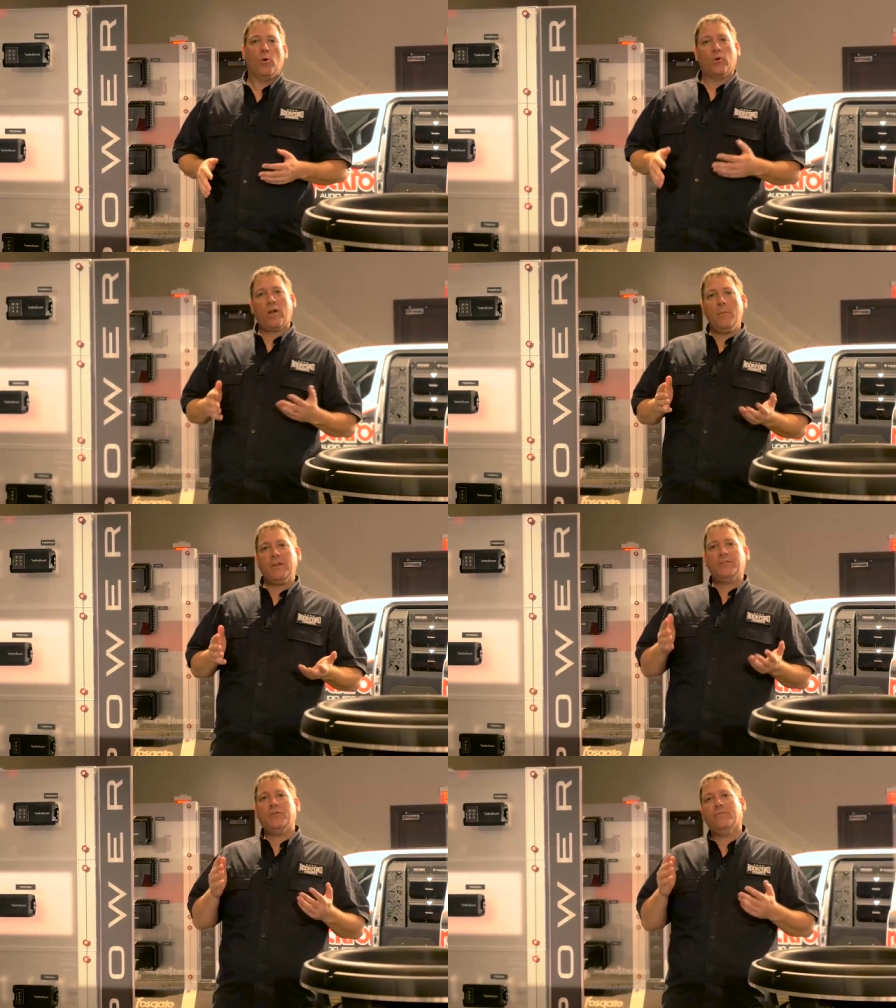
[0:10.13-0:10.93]
We're
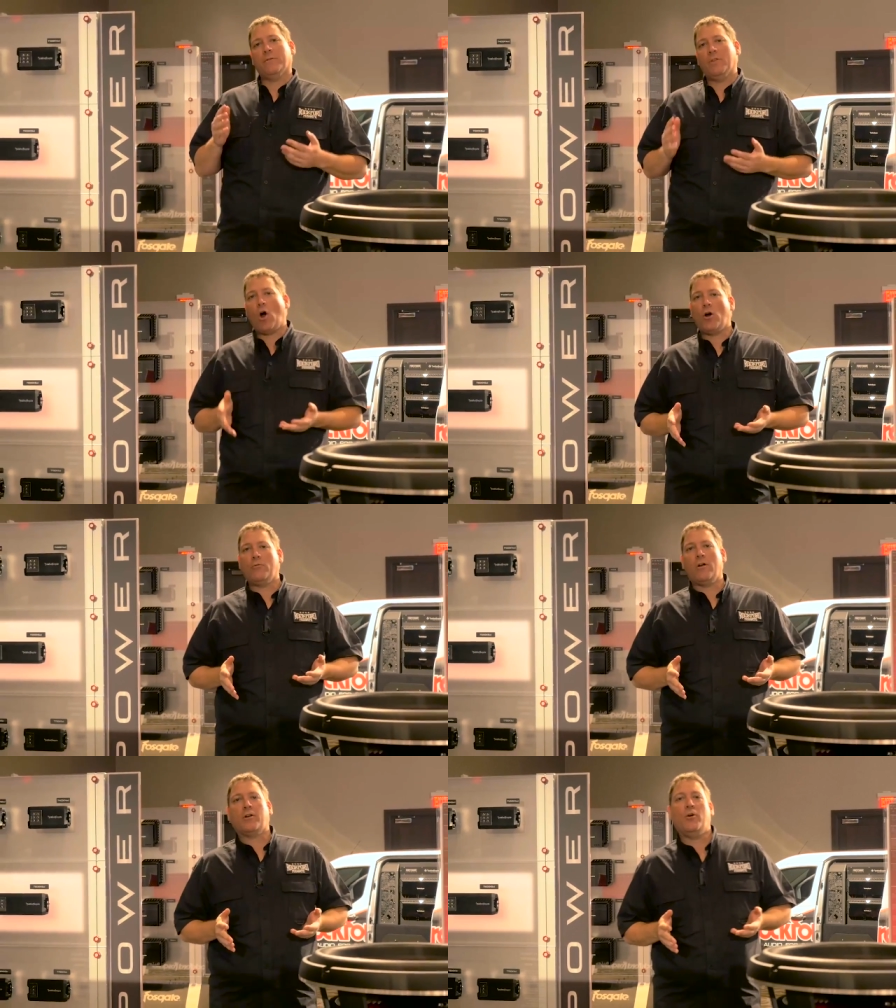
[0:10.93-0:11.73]
coming to you from the
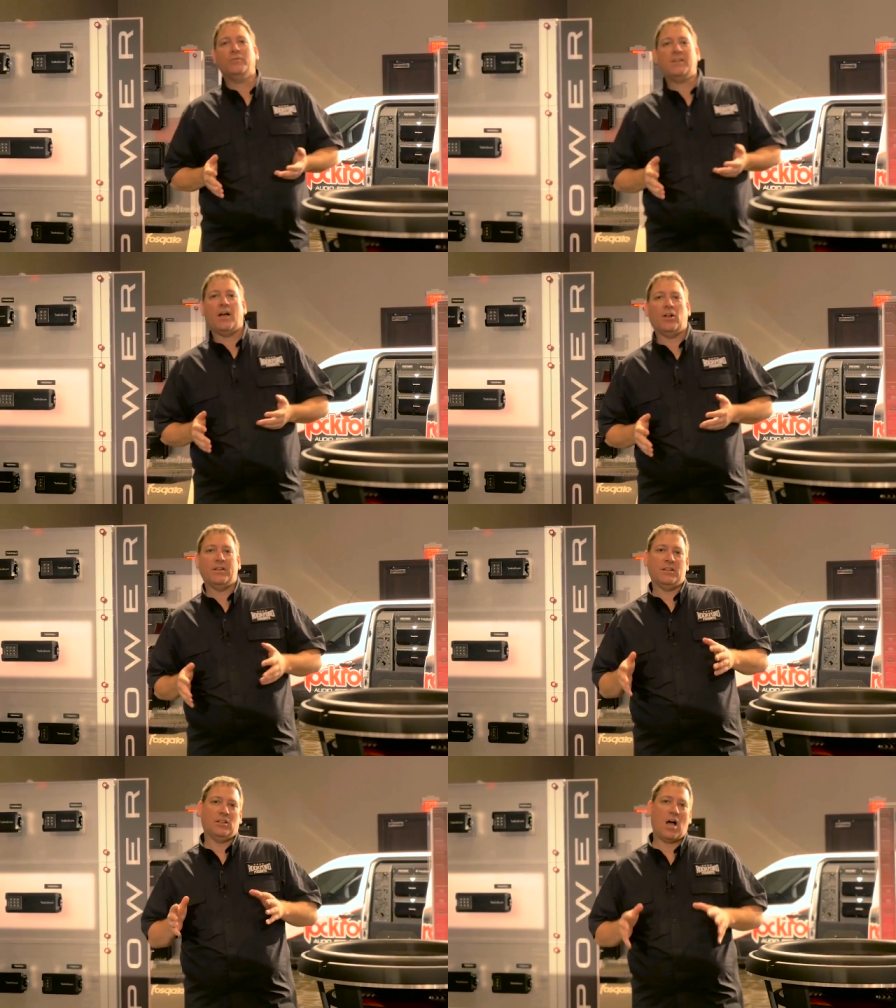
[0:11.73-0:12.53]
Hard Rock
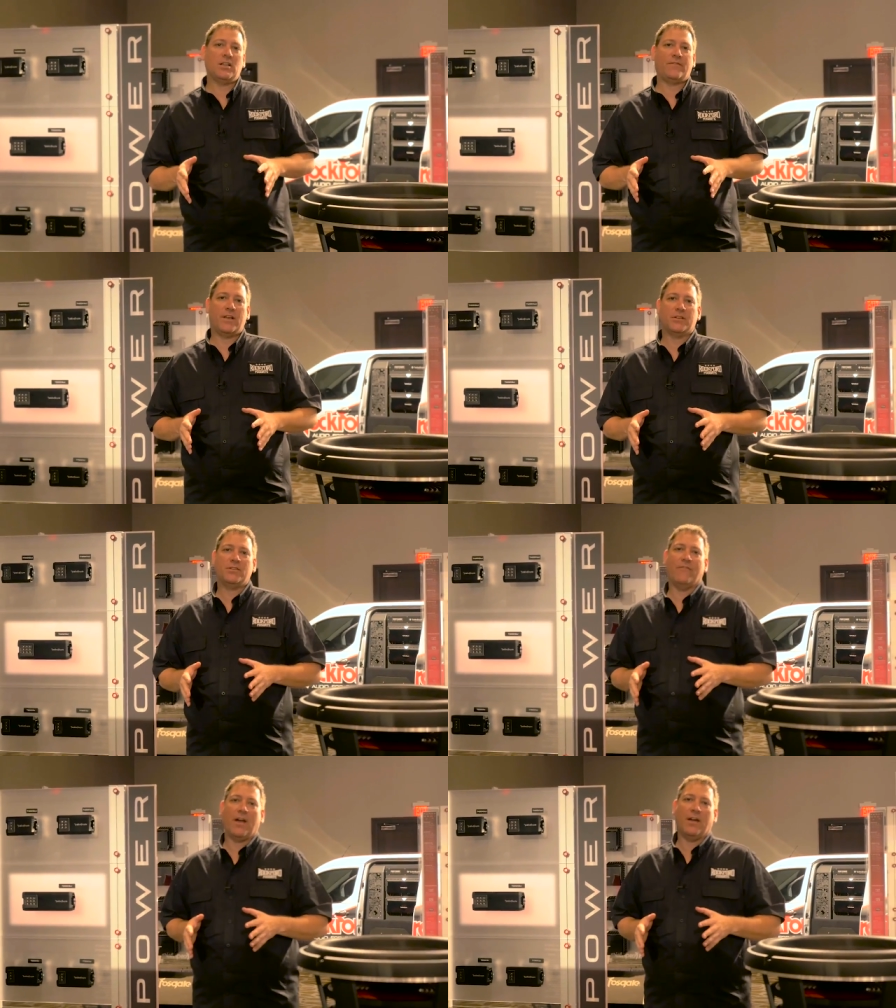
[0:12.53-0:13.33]
Hotel in Las
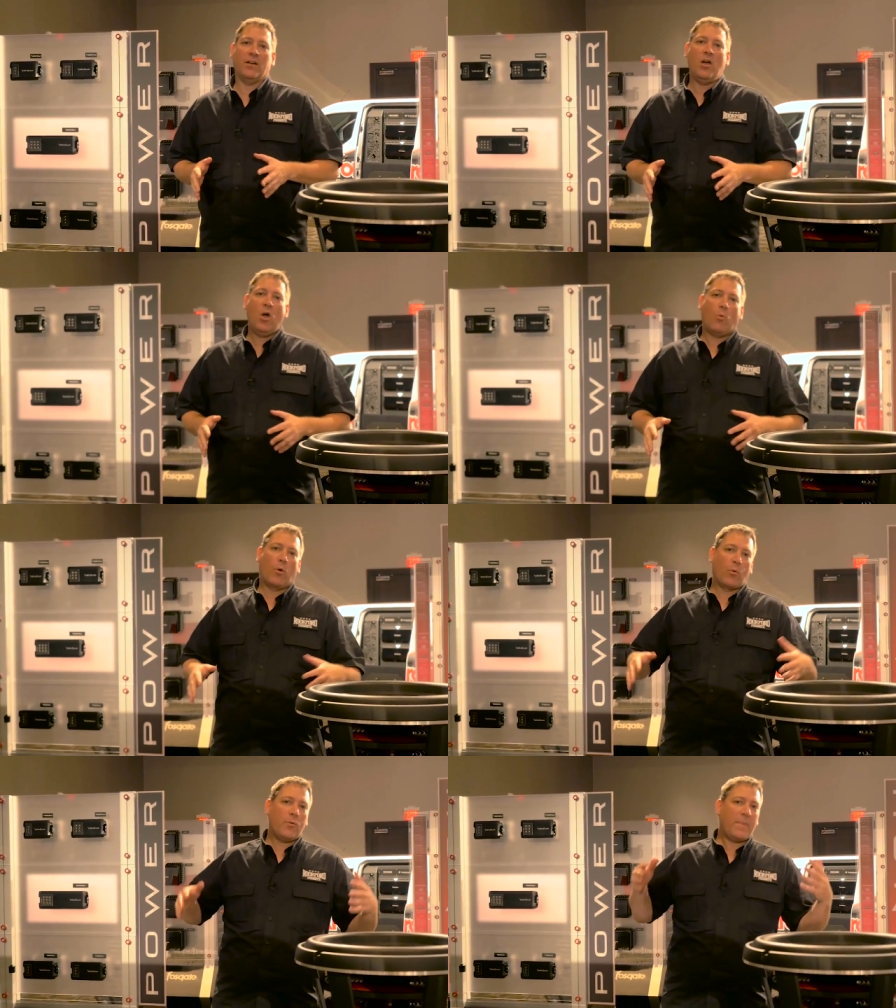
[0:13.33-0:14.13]
Vegas, Nevada,
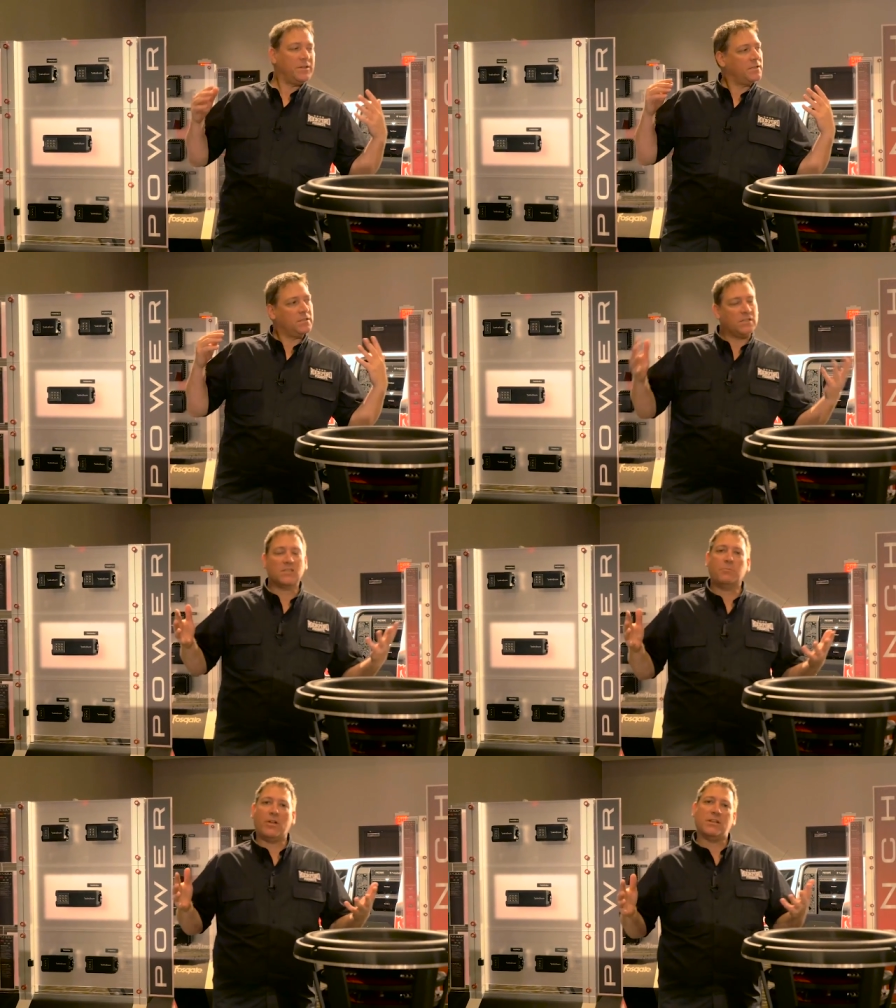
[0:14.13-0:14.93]
where we're basically
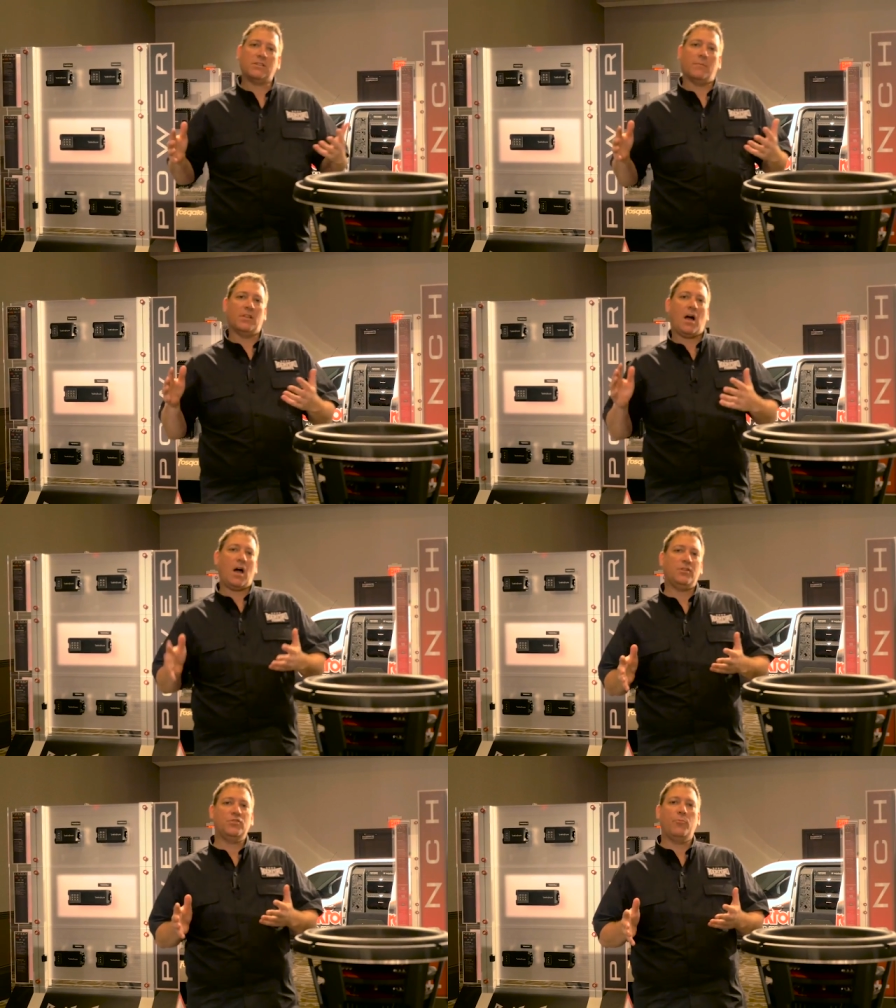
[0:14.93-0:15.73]
displaying some of the
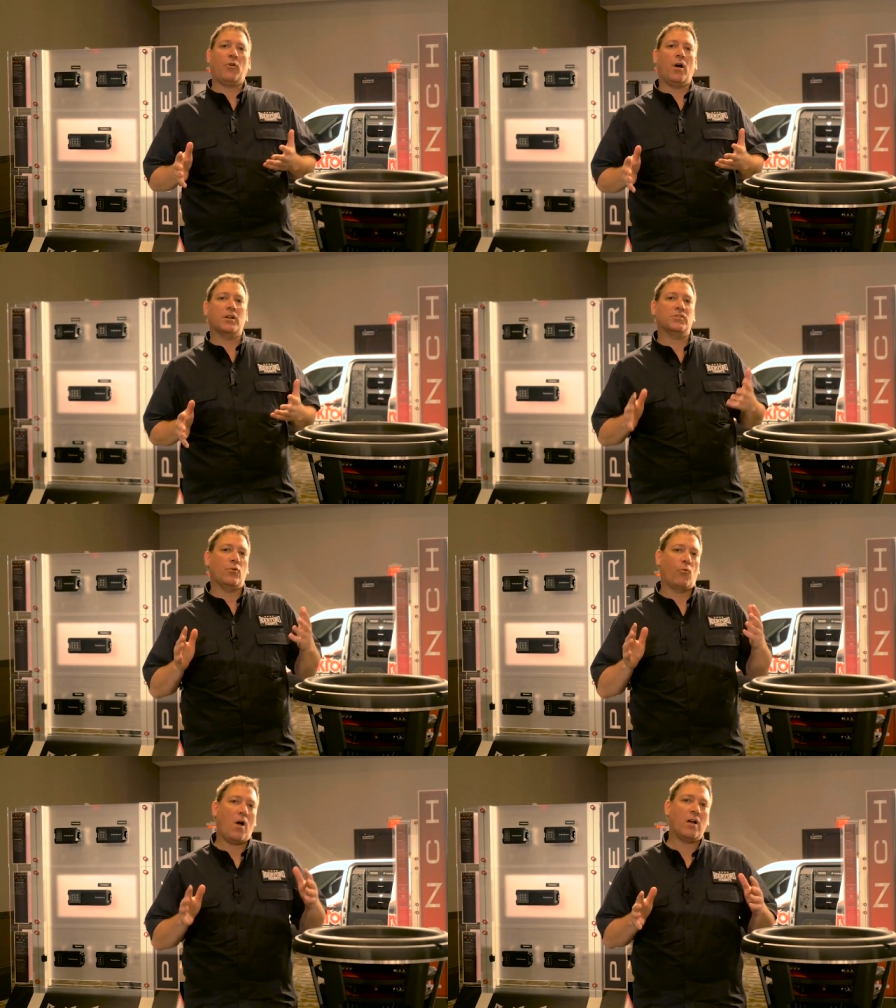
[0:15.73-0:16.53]
hottest new products
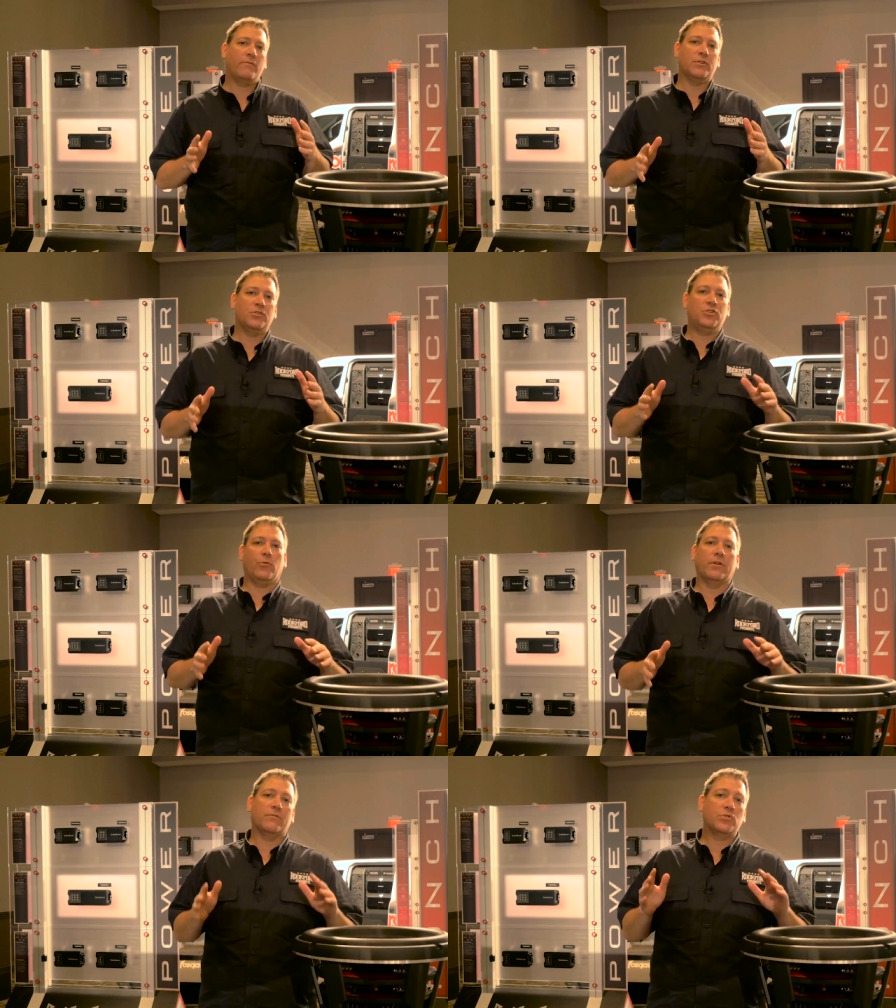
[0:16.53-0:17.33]
that Rockford is
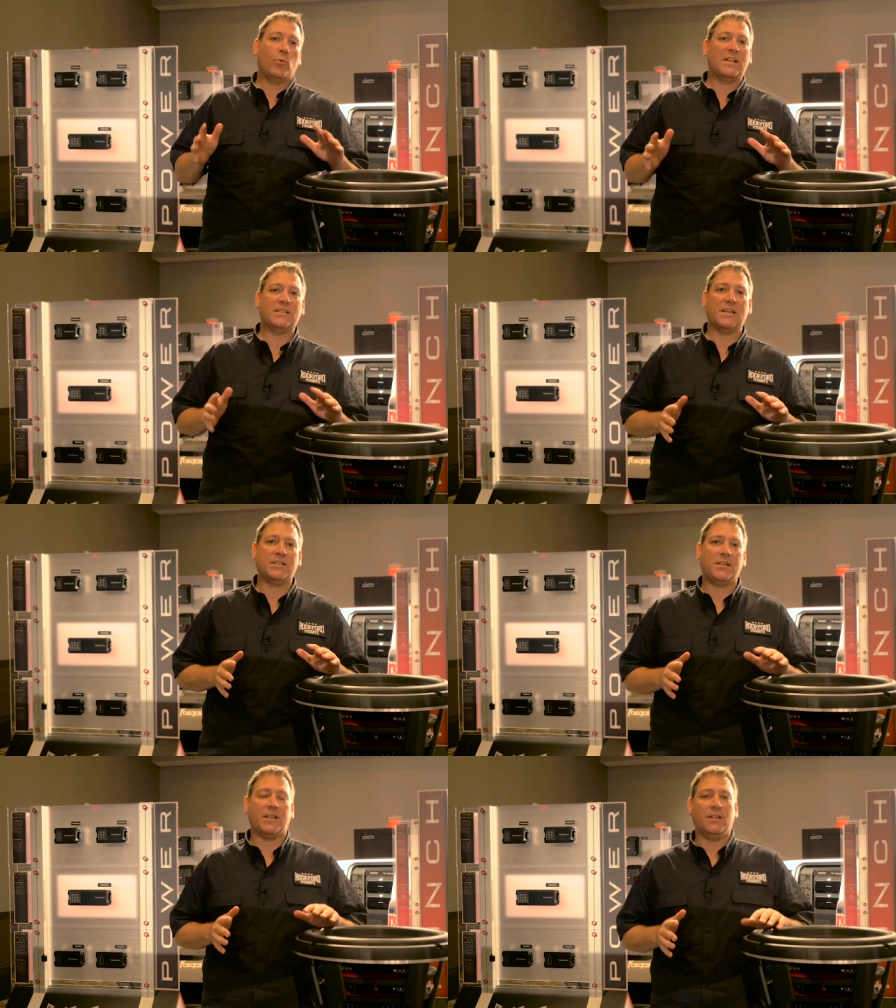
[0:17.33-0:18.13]
showing for twenty
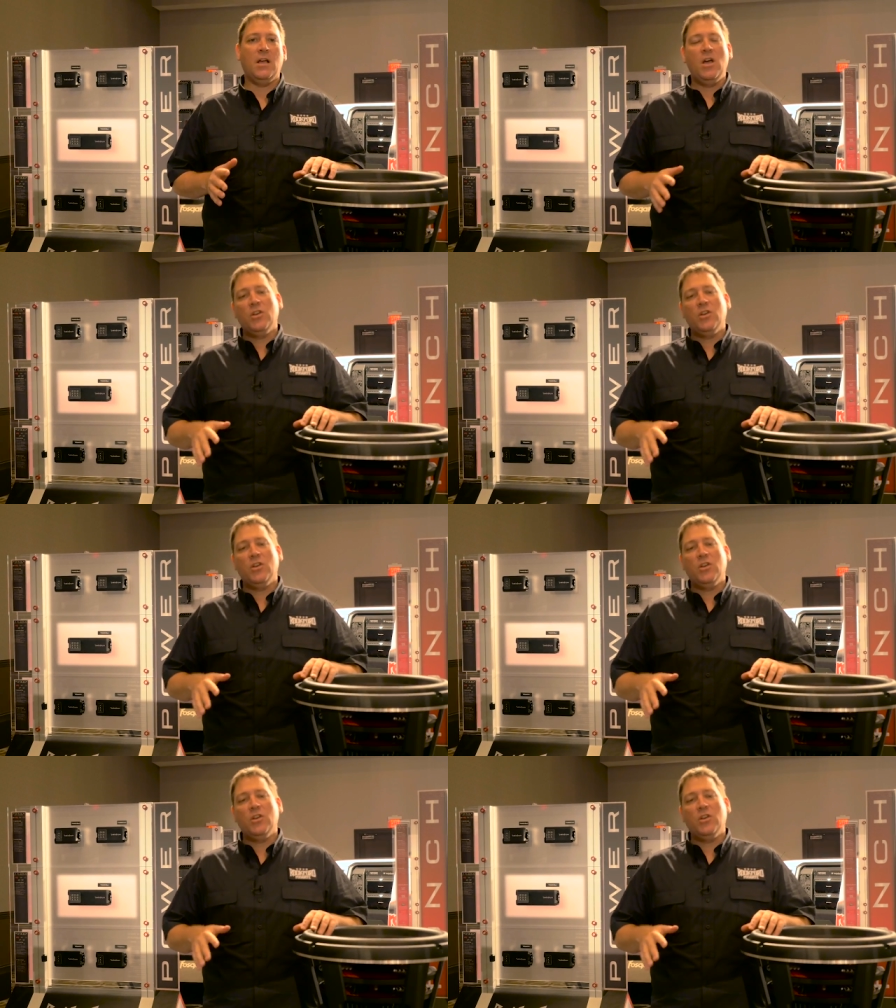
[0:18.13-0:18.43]
sixteen.